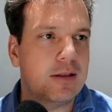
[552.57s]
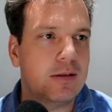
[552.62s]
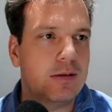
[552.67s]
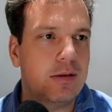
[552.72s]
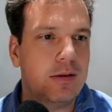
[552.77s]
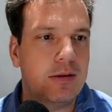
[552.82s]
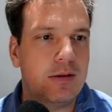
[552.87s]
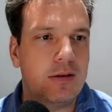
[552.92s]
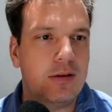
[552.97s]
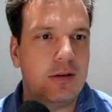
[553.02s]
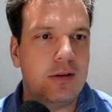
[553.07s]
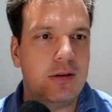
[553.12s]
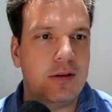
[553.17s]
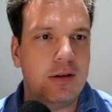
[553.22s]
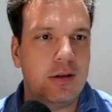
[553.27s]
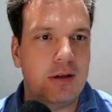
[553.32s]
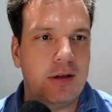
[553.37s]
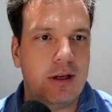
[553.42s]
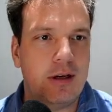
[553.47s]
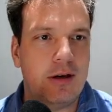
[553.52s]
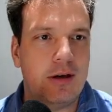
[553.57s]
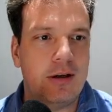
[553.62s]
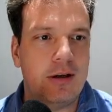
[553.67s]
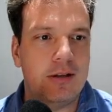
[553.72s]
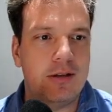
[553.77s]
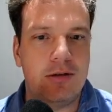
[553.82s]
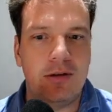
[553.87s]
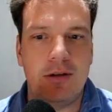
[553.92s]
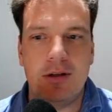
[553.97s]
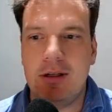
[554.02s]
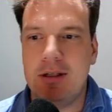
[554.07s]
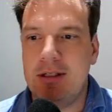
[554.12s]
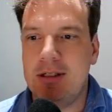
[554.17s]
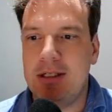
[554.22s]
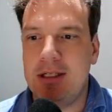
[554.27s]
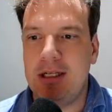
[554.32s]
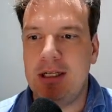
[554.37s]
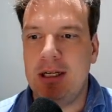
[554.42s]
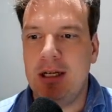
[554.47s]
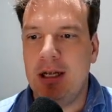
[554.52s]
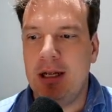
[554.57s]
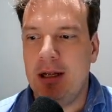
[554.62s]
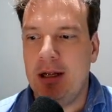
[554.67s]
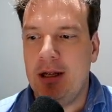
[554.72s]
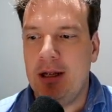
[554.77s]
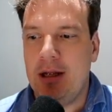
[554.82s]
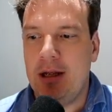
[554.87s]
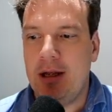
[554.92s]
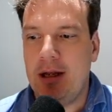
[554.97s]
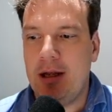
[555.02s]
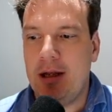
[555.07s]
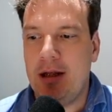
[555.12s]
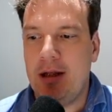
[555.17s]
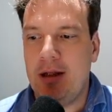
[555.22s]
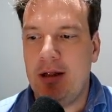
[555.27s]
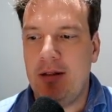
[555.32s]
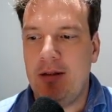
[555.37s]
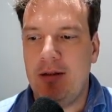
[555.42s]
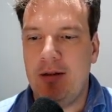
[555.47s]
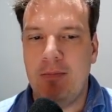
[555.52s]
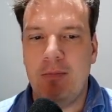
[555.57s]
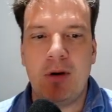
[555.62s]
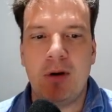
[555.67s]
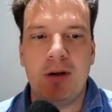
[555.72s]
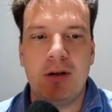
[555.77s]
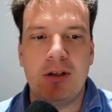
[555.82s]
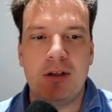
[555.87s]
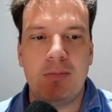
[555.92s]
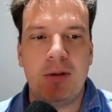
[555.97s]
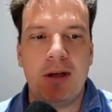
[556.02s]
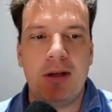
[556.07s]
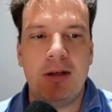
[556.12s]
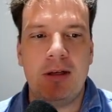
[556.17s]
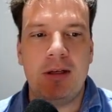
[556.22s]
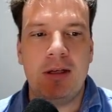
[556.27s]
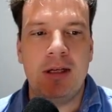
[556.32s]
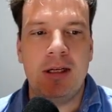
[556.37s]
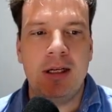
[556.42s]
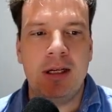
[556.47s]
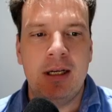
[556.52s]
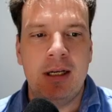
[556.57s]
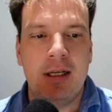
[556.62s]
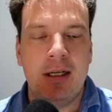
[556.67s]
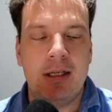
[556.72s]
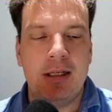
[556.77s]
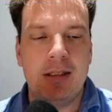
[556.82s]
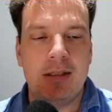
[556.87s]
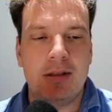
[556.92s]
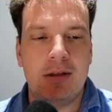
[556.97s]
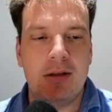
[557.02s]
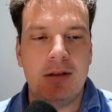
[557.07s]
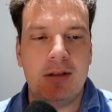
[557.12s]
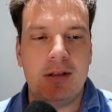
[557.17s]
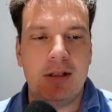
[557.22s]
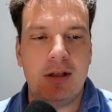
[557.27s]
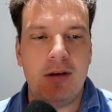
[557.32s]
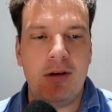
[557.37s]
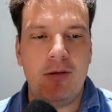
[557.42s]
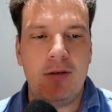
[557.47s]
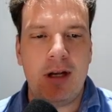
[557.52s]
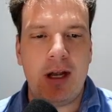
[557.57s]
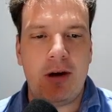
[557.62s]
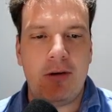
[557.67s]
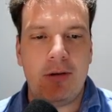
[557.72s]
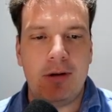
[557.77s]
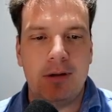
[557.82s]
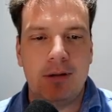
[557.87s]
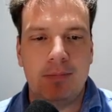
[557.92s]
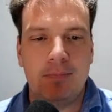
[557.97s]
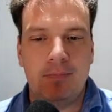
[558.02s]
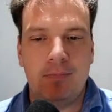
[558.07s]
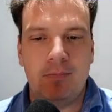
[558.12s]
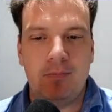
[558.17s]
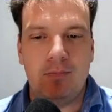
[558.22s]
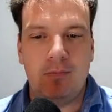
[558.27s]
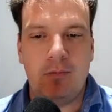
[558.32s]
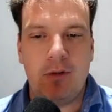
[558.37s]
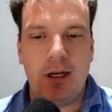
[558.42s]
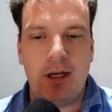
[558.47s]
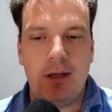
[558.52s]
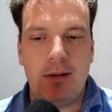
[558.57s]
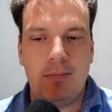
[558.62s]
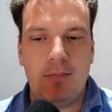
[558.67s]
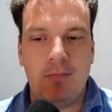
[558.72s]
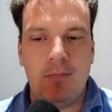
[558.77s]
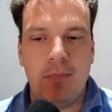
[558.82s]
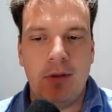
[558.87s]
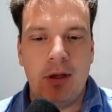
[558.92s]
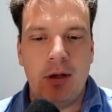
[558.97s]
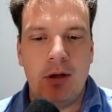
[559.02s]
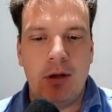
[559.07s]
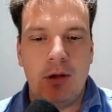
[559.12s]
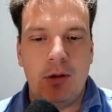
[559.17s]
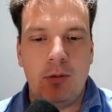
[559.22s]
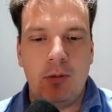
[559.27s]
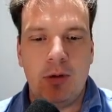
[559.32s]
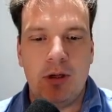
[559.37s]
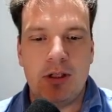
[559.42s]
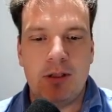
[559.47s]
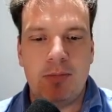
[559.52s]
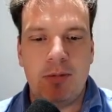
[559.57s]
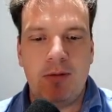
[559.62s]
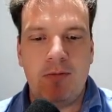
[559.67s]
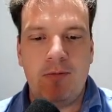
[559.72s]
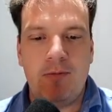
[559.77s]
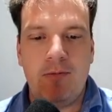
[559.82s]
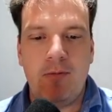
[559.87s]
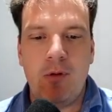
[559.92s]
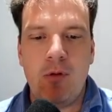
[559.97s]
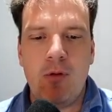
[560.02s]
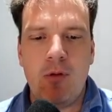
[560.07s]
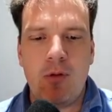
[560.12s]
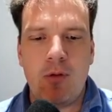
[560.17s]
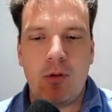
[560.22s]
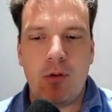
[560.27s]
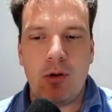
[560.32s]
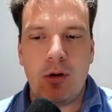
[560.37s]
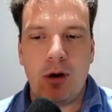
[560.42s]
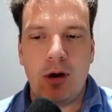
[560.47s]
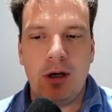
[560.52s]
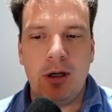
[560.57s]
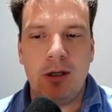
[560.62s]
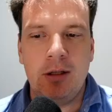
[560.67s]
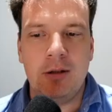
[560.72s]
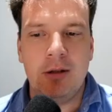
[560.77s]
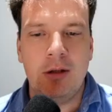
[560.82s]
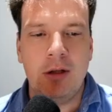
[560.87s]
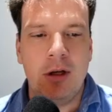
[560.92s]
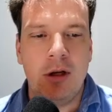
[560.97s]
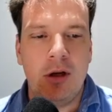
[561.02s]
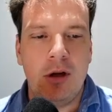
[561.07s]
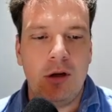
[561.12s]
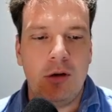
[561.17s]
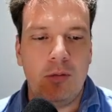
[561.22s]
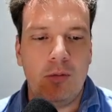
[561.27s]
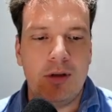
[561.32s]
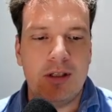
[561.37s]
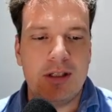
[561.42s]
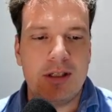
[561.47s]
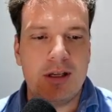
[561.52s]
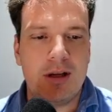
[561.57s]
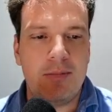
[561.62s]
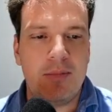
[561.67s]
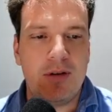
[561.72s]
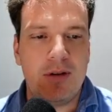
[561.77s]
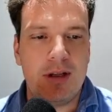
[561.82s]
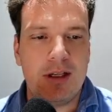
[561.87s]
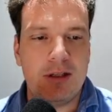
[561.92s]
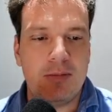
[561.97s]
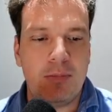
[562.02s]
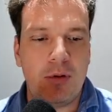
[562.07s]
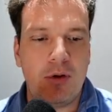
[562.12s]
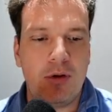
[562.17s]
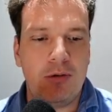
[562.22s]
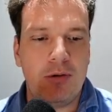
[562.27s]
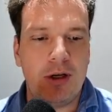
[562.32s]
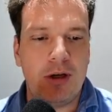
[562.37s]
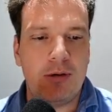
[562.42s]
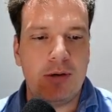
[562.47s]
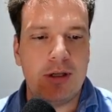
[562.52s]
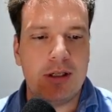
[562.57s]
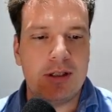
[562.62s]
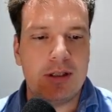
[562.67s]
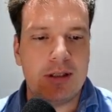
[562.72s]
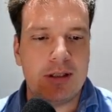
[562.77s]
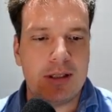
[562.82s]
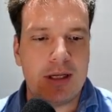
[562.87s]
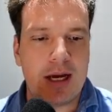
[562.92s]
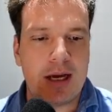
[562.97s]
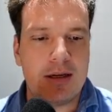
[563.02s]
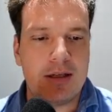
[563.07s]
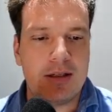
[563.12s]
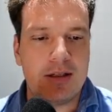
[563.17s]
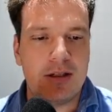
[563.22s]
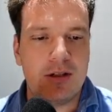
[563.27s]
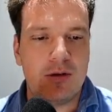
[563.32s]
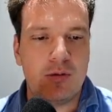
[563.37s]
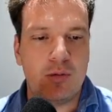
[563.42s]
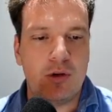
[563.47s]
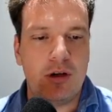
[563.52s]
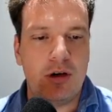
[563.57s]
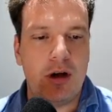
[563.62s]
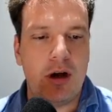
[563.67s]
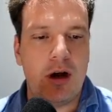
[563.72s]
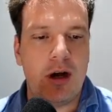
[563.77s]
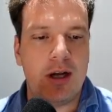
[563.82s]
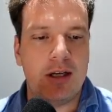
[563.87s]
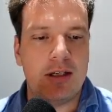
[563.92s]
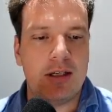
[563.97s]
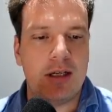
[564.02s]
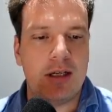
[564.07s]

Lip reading: a little here. So you can see the merge button is good to go now, right? Whereas before, when some of these pull request statuses were not